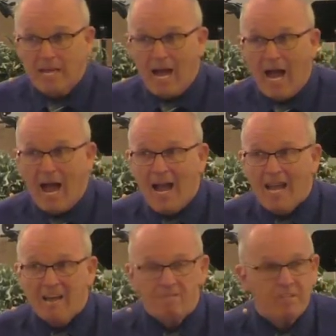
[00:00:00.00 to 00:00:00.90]
I
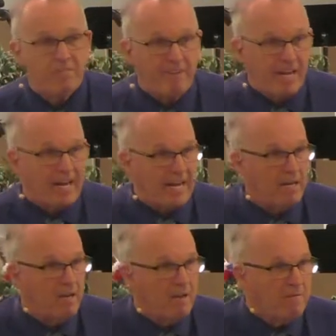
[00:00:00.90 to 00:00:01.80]
have this feeling
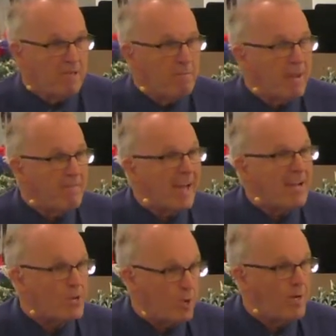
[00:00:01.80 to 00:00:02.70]
that, man,
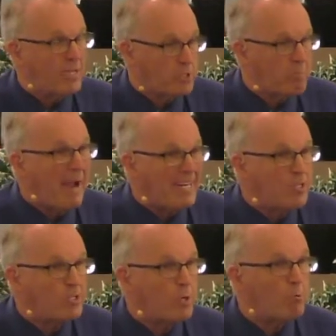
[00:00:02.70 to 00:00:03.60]
that dude
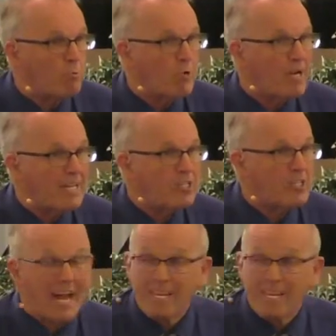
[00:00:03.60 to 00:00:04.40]
expected you to really stay the